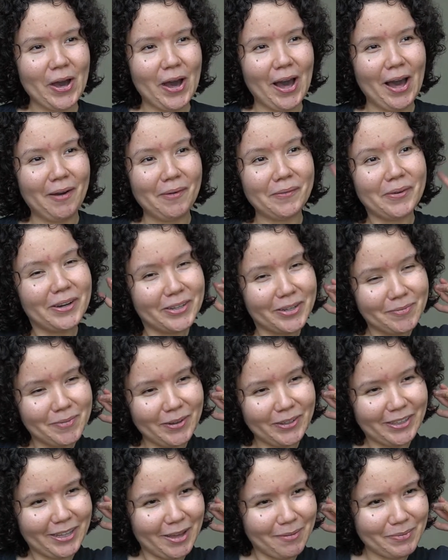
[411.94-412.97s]
I went up
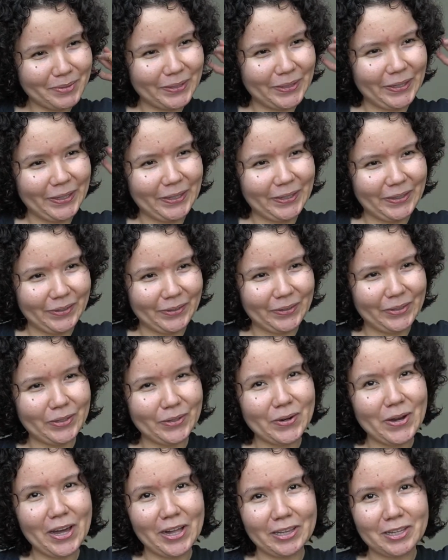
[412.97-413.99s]
on that plane, the
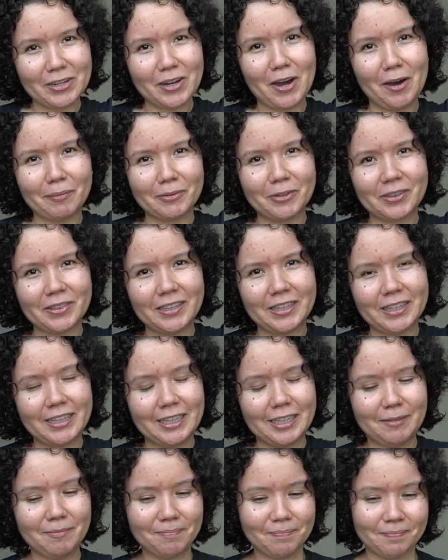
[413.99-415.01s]
little helicopter
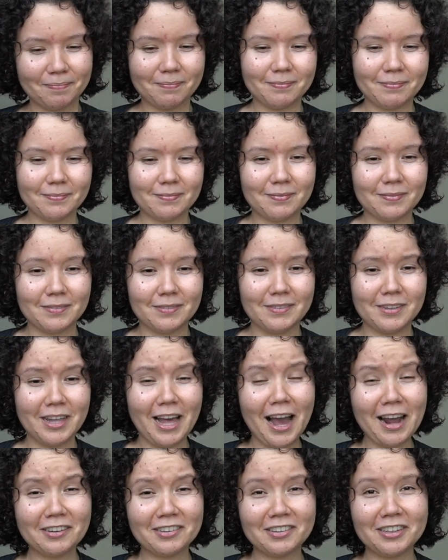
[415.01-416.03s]
thingy.
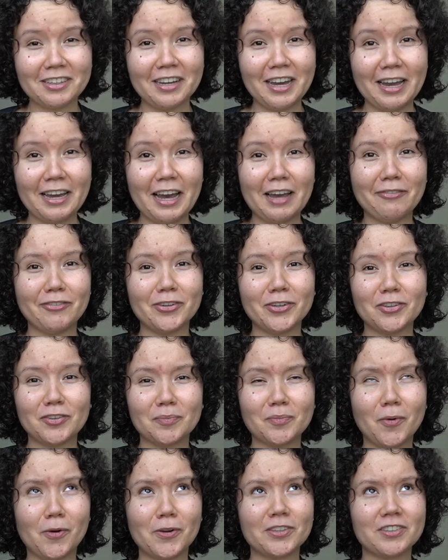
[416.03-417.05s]
Actually, I feel it's
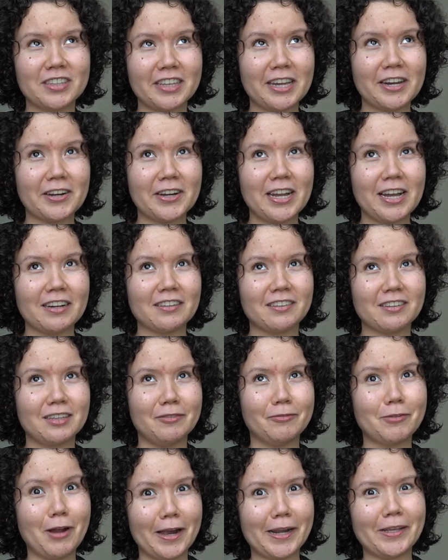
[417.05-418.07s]
more scary
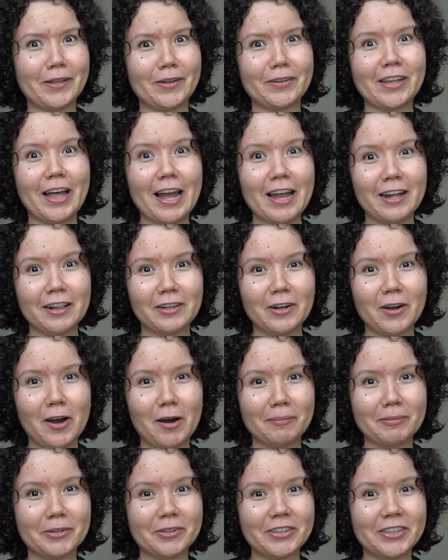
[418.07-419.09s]
actually riding on that
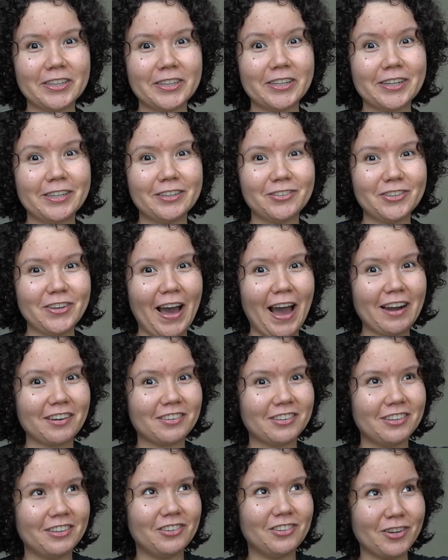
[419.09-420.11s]
helicopter than it is to
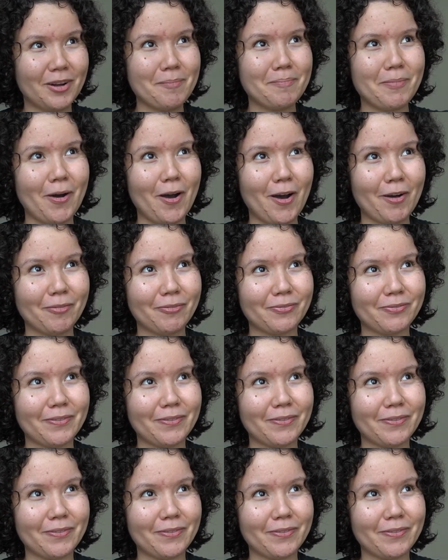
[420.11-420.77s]
actually jump off.